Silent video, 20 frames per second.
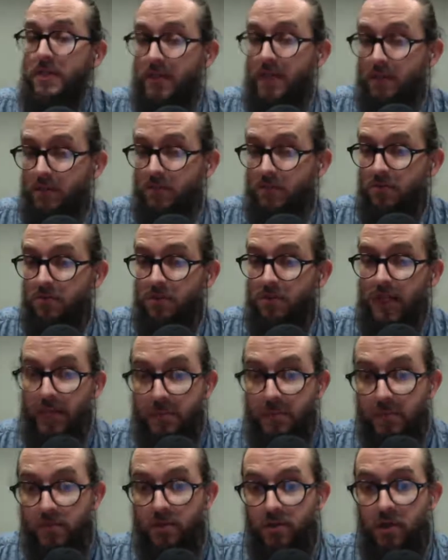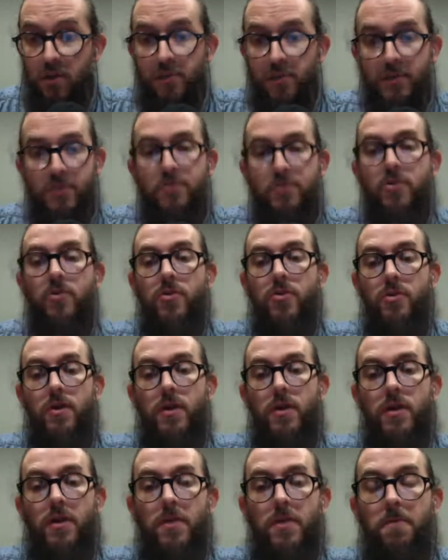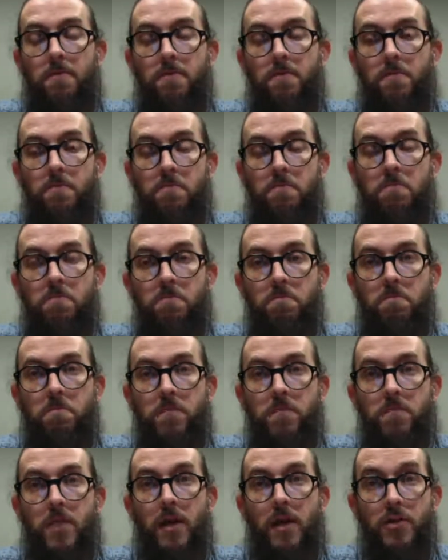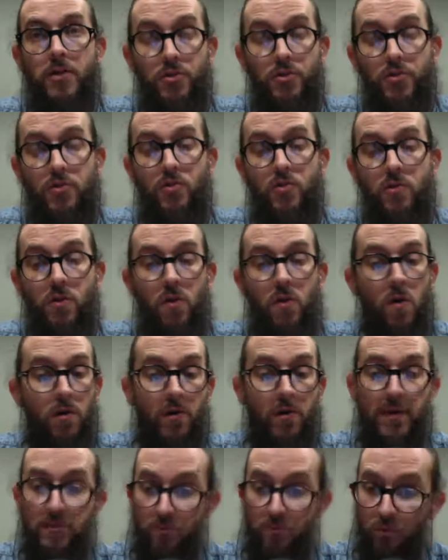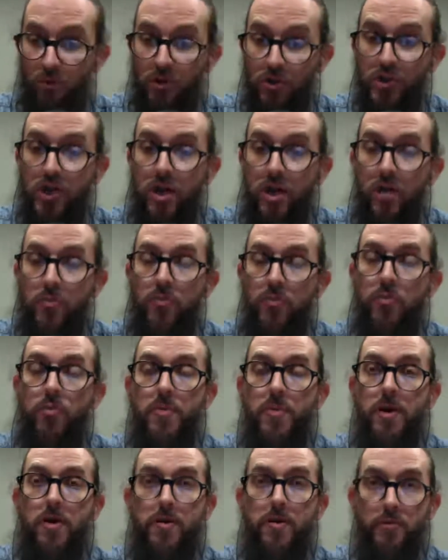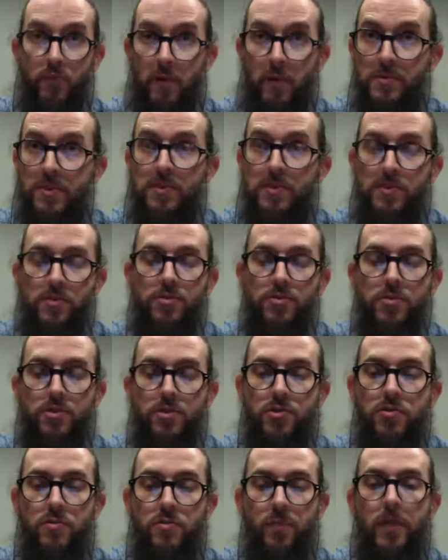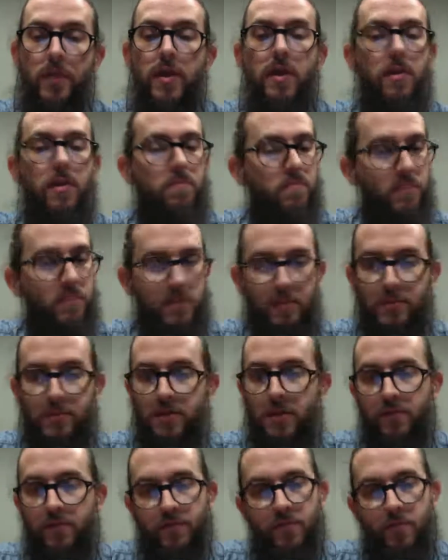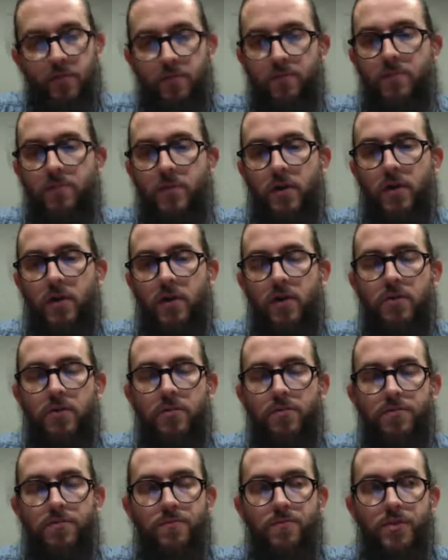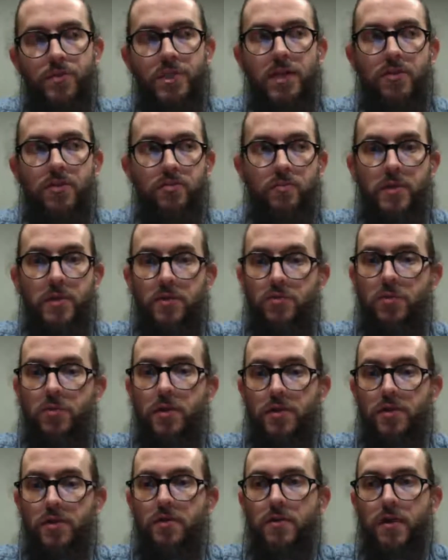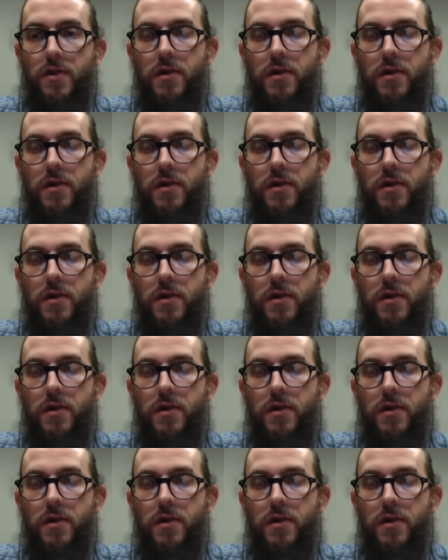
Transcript: and you would like me to come and talk at your school or organize a workshop about websites and social, same stuff, you know, reach out to me on Twitter,